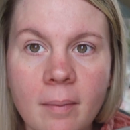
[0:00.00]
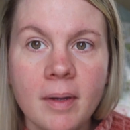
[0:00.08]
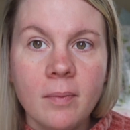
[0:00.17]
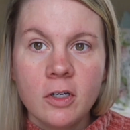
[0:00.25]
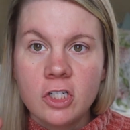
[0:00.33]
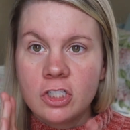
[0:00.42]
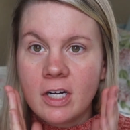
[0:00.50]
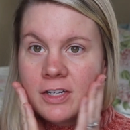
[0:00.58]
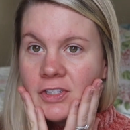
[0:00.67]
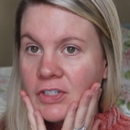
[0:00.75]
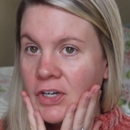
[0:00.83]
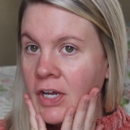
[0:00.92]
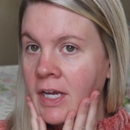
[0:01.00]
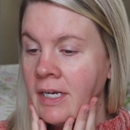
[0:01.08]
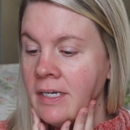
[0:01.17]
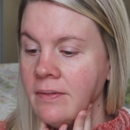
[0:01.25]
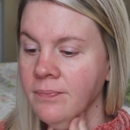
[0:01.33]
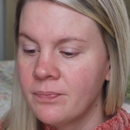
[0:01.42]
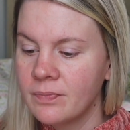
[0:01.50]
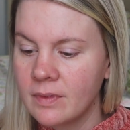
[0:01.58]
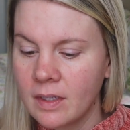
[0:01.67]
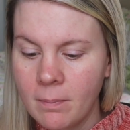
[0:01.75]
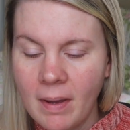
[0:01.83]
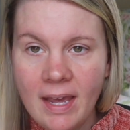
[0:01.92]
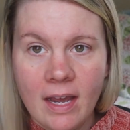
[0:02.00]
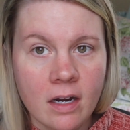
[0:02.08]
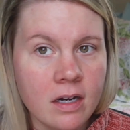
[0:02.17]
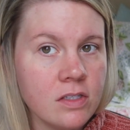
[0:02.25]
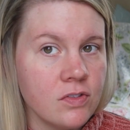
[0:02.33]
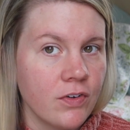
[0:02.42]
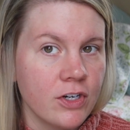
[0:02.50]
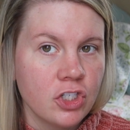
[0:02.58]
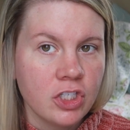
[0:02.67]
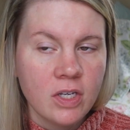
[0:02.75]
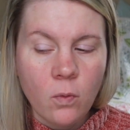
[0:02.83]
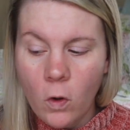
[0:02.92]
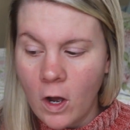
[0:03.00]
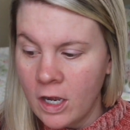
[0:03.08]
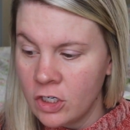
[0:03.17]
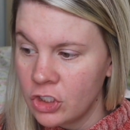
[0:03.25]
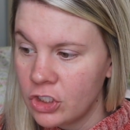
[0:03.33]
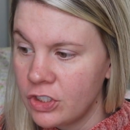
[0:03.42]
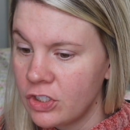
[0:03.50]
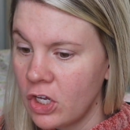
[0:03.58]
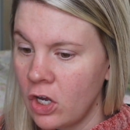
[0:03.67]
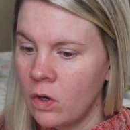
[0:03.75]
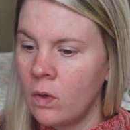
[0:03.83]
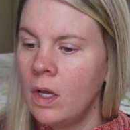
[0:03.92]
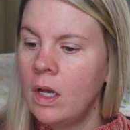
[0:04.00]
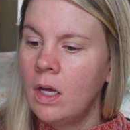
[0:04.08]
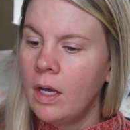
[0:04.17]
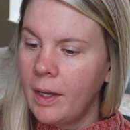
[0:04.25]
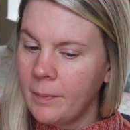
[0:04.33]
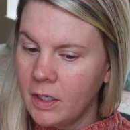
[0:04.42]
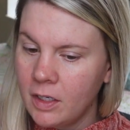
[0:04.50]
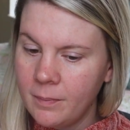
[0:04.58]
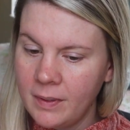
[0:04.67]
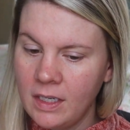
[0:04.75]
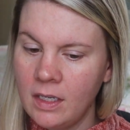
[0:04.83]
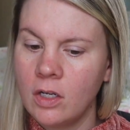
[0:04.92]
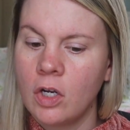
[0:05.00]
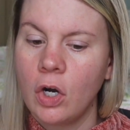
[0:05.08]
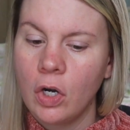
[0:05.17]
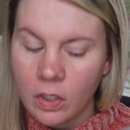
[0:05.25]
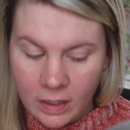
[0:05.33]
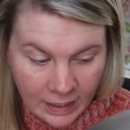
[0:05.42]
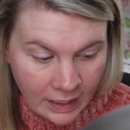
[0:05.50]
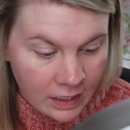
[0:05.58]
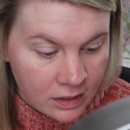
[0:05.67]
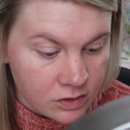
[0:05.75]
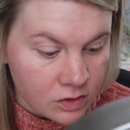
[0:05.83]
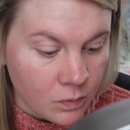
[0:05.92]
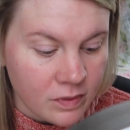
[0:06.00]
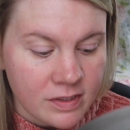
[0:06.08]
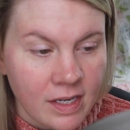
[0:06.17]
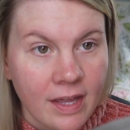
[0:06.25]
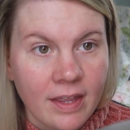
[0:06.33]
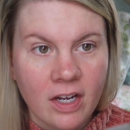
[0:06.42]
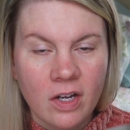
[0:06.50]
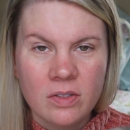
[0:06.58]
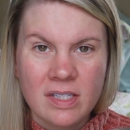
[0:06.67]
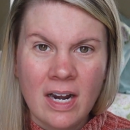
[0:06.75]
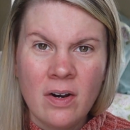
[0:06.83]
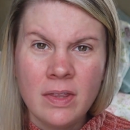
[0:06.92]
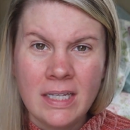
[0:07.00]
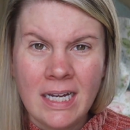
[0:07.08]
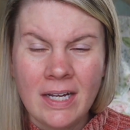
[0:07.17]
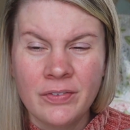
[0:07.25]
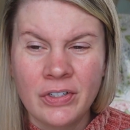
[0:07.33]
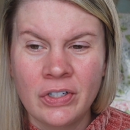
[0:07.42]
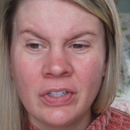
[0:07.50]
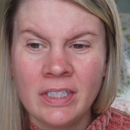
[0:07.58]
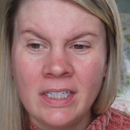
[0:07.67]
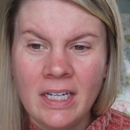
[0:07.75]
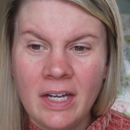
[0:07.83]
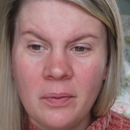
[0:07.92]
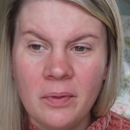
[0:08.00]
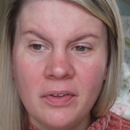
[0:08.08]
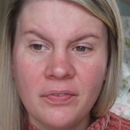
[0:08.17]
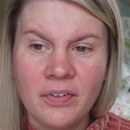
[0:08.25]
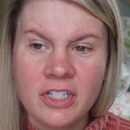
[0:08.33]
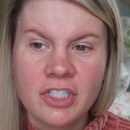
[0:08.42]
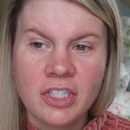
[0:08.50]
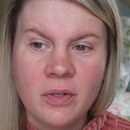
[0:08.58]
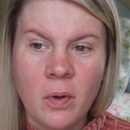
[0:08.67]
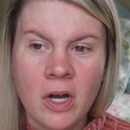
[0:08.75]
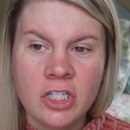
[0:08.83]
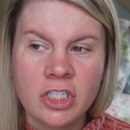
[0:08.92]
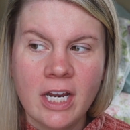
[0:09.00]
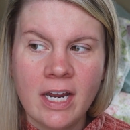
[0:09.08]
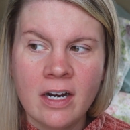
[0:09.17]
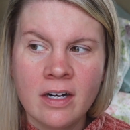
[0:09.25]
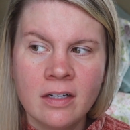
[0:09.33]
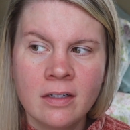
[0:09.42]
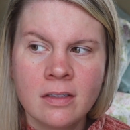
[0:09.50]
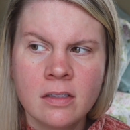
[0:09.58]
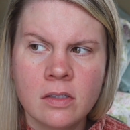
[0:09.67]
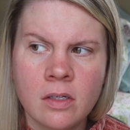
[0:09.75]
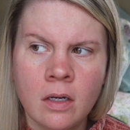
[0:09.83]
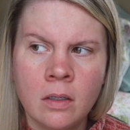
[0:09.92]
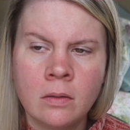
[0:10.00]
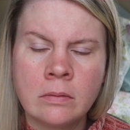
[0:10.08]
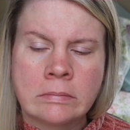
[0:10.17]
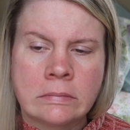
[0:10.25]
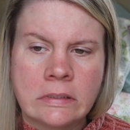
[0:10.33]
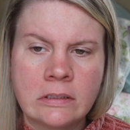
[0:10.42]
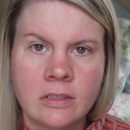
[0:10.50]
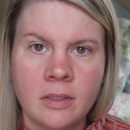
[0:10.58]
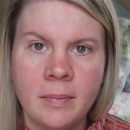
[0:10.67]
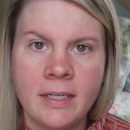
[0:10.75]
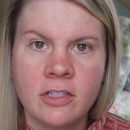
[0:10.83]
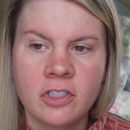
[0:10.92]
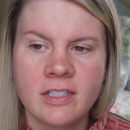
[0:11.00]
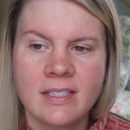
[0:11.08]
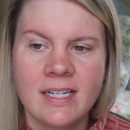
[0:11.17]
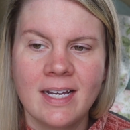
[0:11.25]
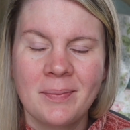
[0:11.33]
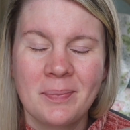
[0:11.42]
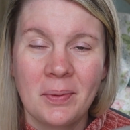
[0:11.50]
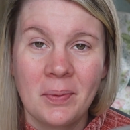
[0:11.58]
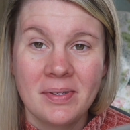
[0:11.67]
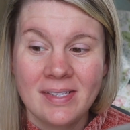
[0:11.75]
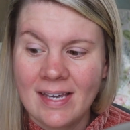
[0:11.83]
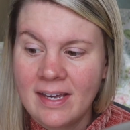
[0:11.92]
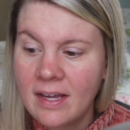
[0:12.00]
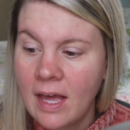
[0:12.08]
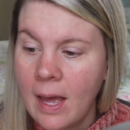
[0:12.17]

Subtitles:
my moisturizer on. My hair is freshly washed, so I'm gonna be curling it. So we'll see how that goes. I don't think I've curled it yet with freshly washed hair, so this could be interesting, but we'll see.